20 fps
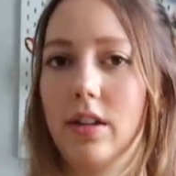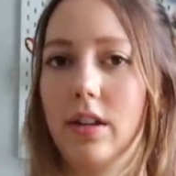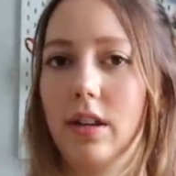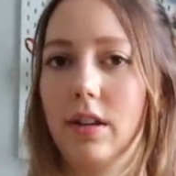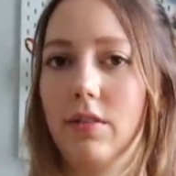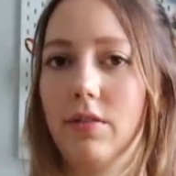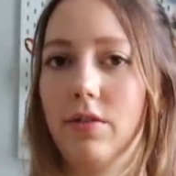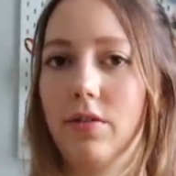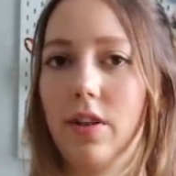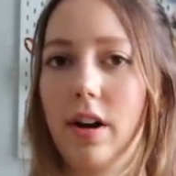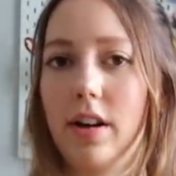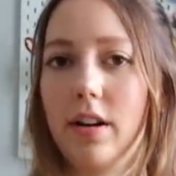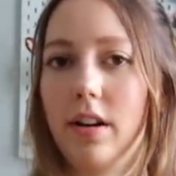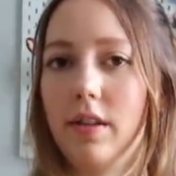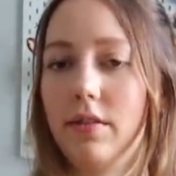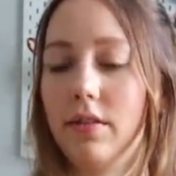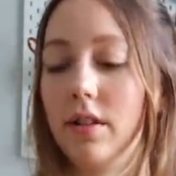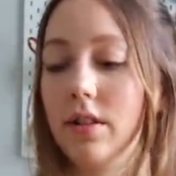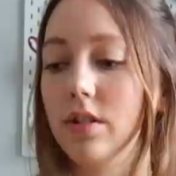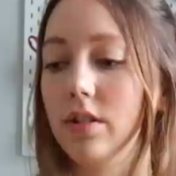the front
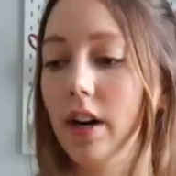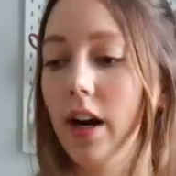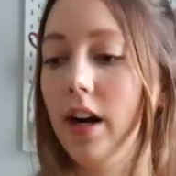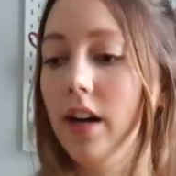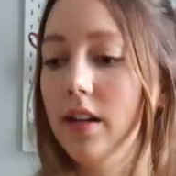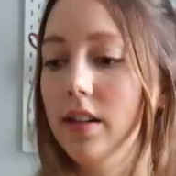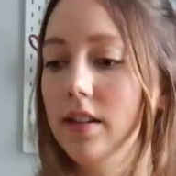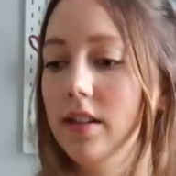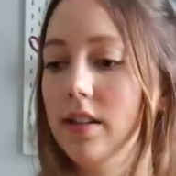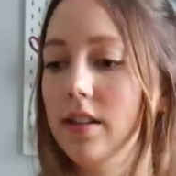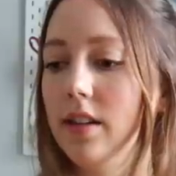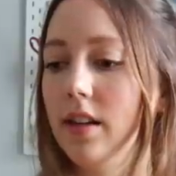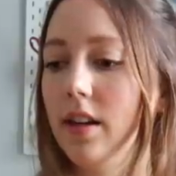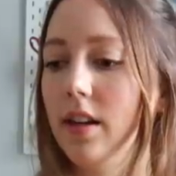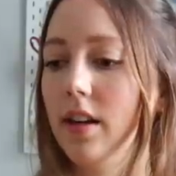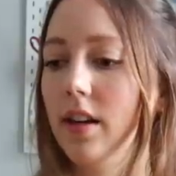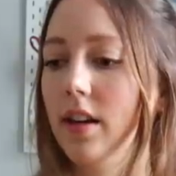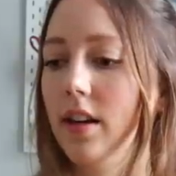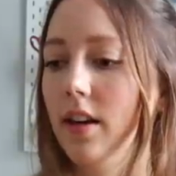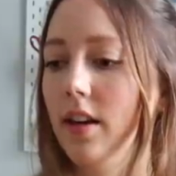of the dress.
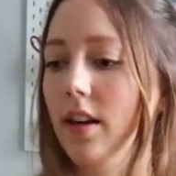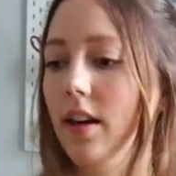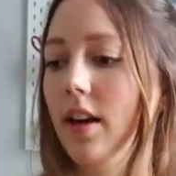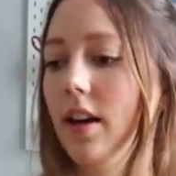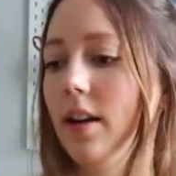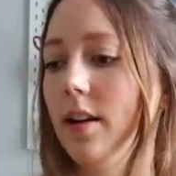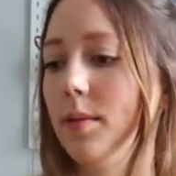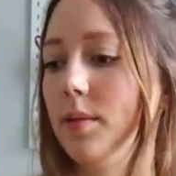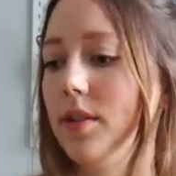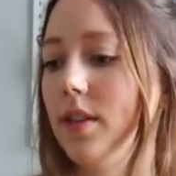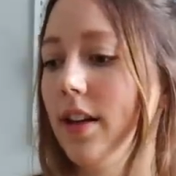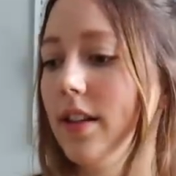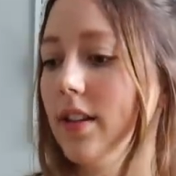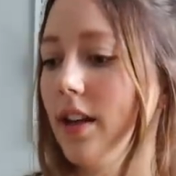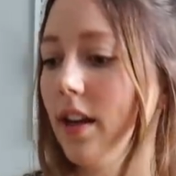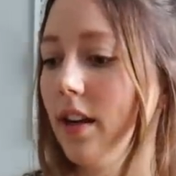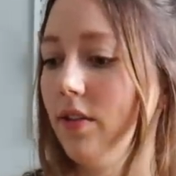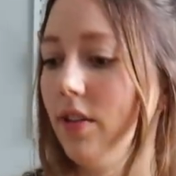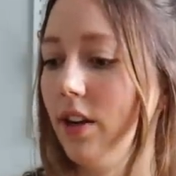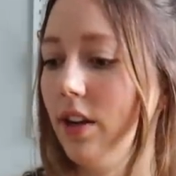Um, so that's
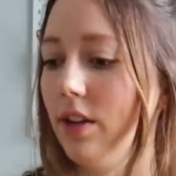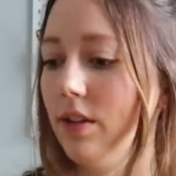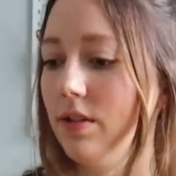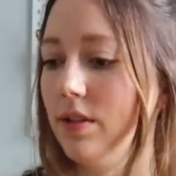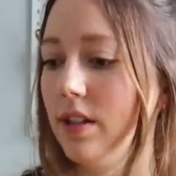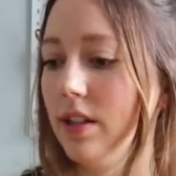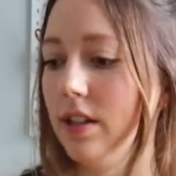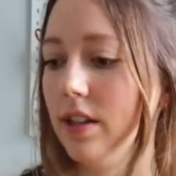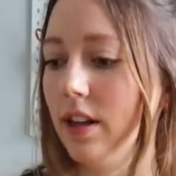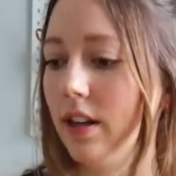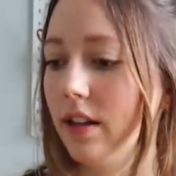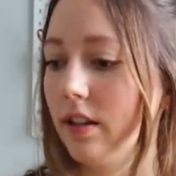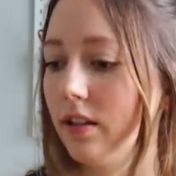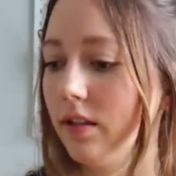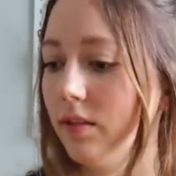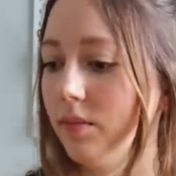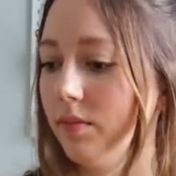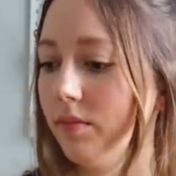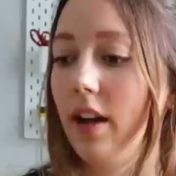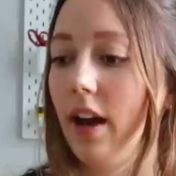kind of a cute detail.